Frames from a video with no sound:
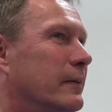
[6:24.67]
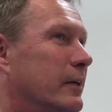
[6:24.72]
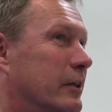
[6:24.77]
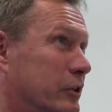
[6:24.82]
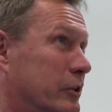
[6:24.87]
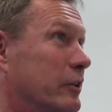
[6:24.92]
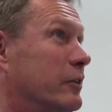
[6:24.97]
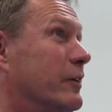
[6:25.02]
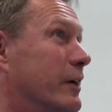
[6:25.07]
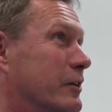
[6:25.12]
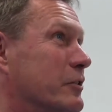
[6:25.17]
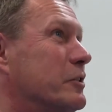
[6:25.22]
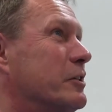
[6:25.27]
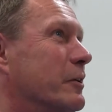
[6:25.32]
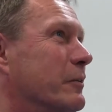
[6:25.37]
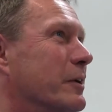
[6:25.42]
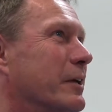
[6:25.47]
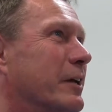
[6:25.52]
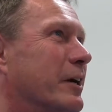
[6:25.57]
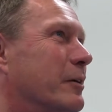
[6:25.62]
I said, no, I can
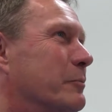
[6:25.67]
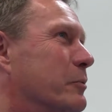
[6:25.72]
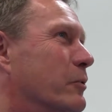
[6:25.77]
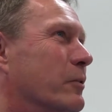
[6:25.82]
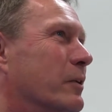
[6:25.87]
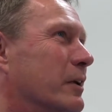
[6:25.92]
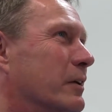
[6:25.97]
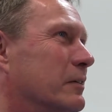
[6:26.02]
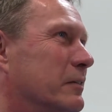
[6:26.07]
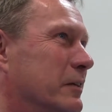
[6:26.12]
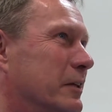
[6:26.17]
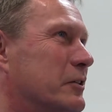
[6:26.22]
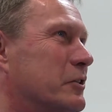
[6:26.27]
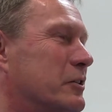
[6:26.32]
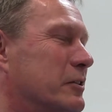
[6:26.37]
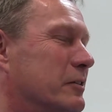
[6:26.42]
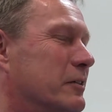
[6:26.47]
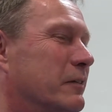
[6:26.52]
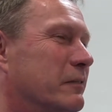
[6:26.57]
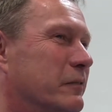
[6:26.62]
tell you now, Paul,
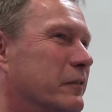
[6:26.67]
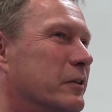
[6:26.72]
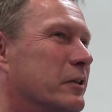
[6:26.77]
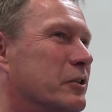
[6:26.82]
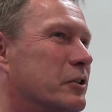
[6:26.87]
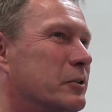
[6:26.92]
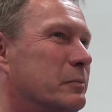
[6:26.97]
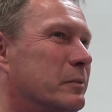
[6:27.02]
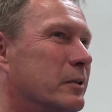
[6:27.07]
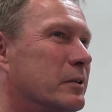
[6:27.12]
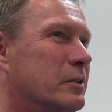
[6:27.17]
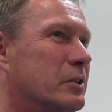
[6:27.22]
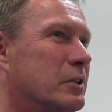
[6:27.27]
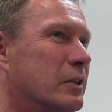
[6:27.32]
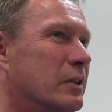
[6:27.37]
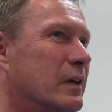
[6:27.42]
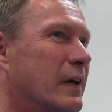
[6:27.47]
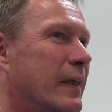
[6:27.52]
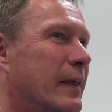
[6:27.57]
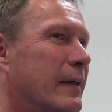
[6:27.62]
that's it, I've finished.
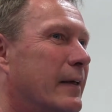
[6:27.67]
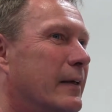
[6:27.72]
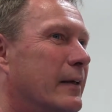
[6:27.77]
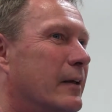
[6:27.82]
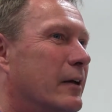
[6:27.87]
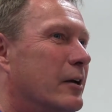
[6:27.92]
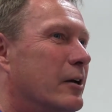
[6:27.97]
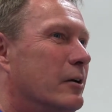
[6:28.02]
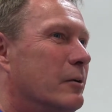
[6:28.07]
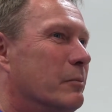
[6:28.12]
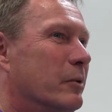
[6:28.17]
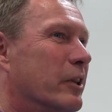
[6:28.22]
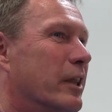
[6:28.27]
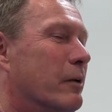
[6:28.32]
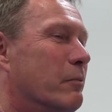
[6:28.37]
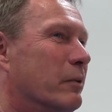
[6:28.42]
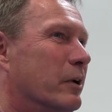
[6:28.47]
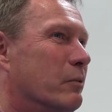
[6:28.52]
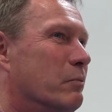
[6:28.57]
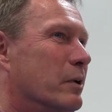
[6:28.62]
But
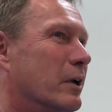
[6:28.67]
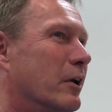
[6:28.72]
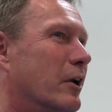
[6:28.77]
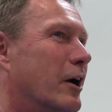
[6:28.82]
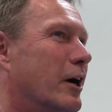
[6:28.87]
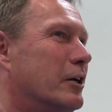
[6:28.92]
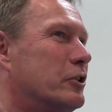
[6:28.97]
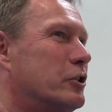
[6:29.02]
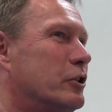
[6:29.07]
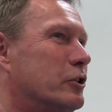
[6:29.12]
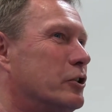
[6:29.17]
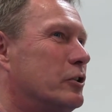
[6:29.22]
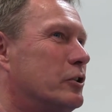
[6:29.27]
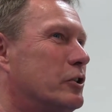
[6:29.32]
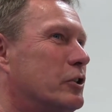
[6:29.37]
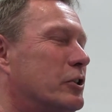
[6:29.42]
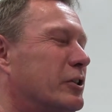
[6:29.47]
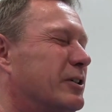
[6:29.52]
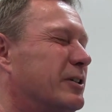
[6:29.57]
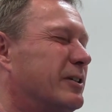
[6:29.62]
then when I realised
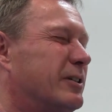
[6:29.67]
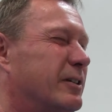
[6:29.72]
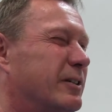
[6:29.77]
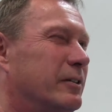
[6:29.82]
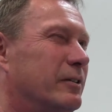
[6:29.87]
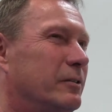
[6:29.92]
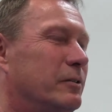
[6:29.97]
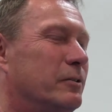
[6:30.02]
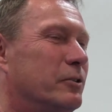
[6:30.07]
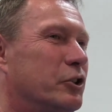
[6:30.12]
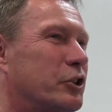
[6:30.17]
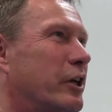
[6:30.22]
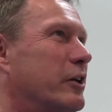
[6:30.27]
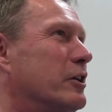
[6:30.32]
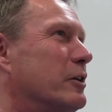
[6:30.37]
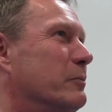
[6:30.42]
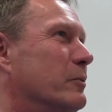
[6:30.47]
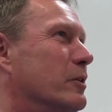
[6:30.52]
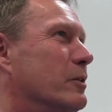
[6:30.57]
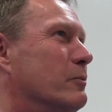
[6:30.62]
that
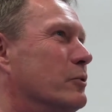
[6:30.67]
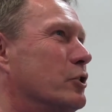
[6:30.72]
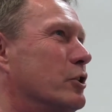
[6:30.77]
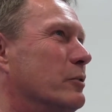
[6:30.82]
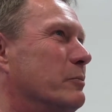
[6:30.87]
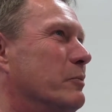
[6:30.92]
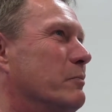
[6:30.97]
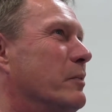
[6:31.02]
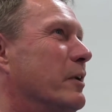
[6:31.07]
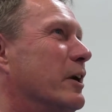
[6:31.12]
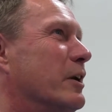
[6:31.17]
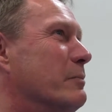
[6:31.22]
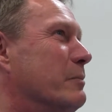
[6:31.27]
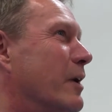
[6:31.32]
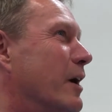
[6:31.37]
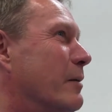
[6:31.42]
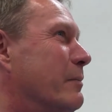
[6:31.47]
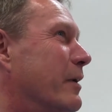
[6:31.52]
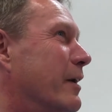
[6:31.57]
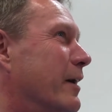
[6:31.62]
Shaky Byrne was going to be riding
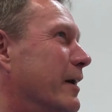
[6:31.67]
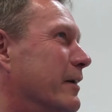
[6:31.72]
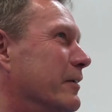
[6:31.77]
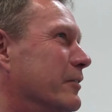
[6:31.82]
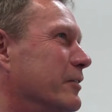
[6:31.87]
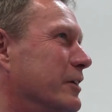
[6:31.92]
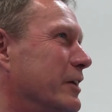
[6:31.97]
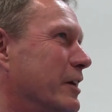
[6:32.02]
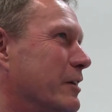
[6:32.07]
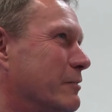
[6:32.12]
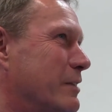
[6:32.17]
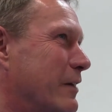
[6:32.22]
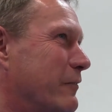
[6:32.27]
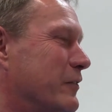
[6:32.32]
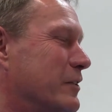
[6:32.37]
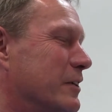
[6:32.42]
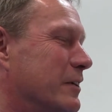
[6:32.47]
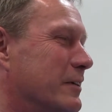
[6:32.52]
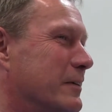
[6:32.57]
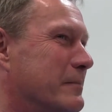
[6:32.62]
my bike the year
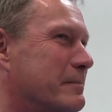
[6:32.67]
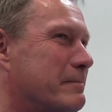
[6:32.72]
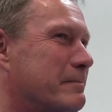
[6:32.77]
after,